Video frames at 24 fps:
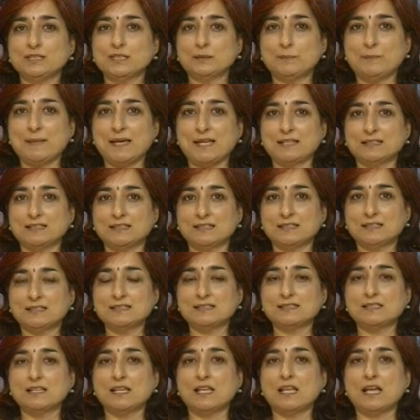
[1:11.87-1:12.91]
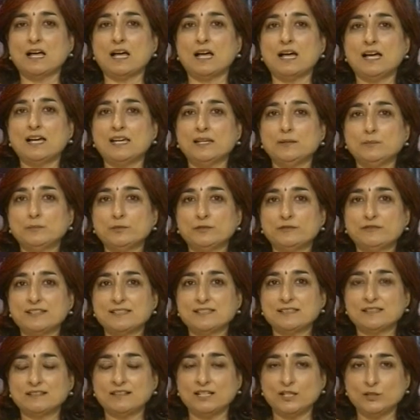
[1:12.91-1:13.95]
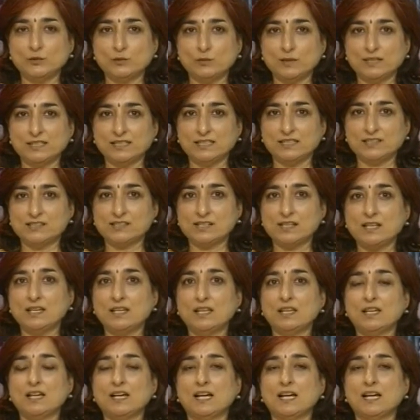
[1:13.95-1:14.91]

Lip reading: the panelists. I am Professor Anu Aneja.